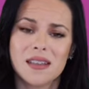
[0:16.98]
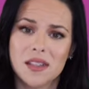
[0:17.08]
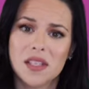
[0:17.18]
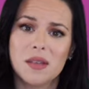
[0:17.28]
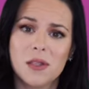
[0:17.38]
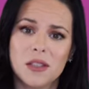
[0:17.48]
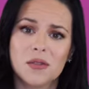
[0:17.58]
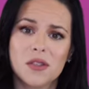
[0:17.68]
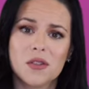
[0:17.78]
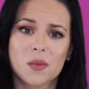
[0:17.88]
The team at U
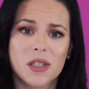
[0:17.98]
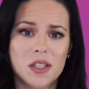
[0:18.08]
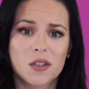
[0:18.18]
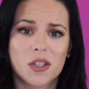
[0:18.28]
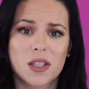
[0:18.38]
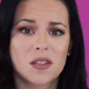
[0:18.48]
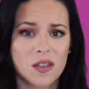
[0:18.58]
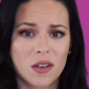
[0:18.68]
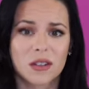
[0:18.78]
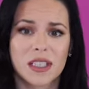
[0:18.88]
News researched this
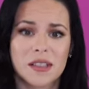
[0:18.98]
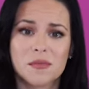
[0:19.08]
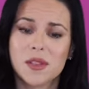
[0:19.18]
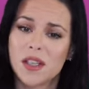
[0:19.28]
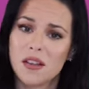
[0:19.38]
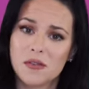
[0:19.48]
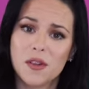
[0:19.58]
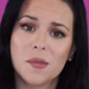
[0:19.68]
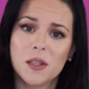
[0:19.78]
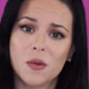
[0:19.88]
thoroughly, saw the
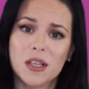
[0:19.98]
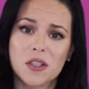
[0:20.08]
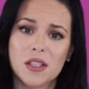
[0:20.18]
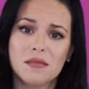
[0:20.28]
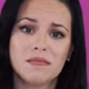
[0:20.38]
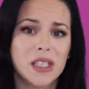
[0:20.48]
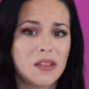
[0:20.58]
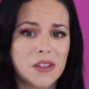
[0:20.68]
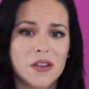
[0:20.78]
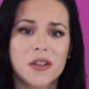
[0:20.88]
film in question,
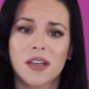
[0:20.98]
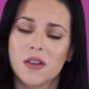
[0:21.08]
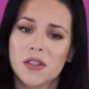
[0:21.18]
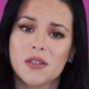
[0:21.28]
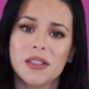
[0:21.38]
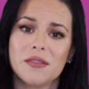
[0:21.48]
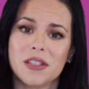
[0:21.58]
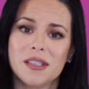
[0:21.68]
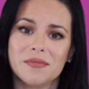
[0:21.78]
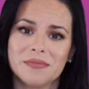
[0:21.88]
even though they also lived
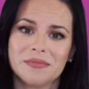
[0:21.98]
it.